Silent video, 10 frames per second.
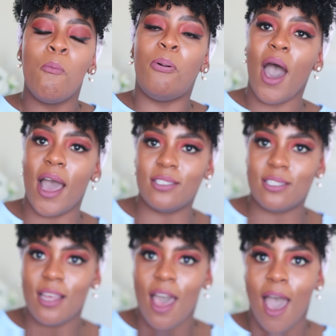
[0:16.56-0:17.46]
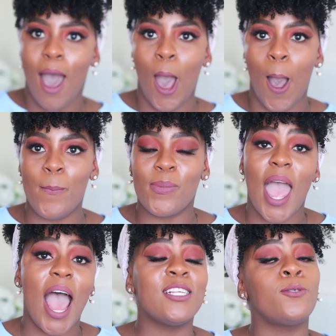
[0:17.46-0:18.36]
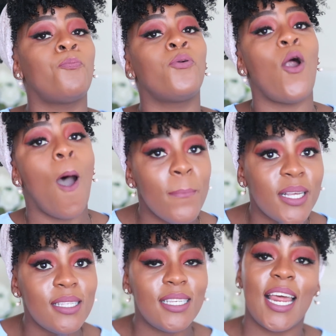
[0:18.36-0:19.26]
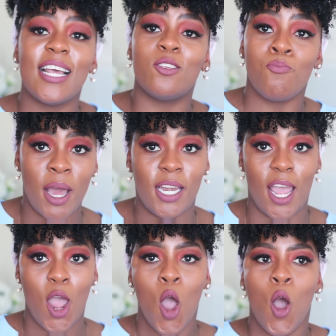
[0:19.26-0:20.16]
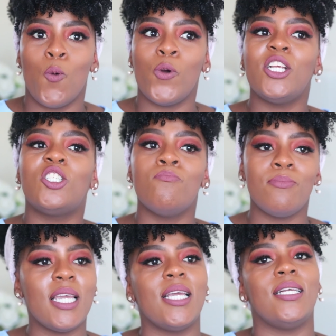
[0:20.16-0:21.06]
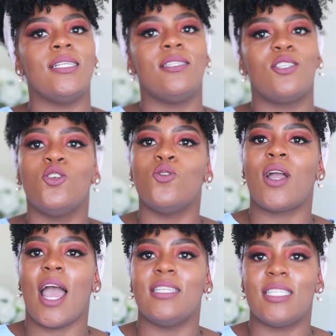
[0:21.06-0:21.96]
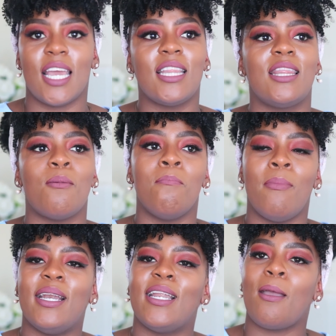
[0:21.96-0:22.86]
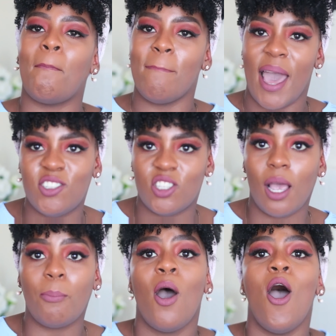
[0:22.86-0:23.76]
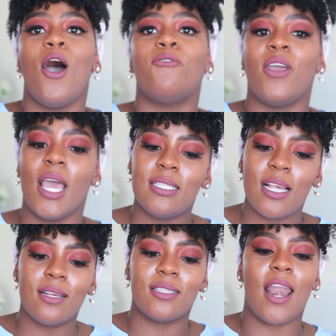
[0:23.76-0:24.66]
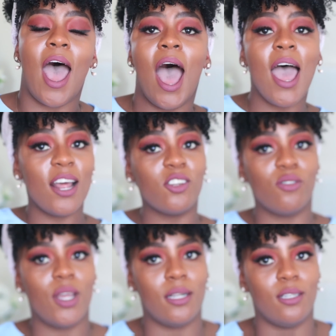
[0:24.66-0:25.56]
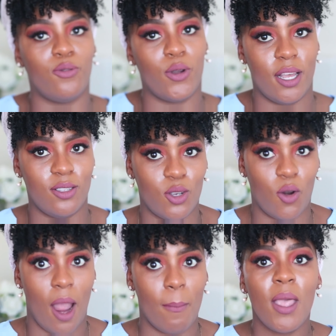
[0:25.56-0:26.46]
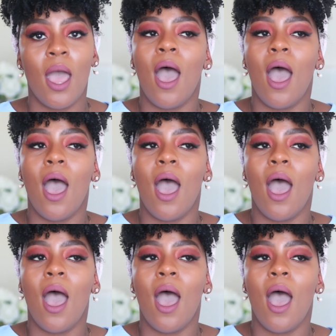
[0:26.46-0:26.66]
But as promised, today's Monday, which means you guys get the Monday mashup of hairstyles that I had created for Instagram.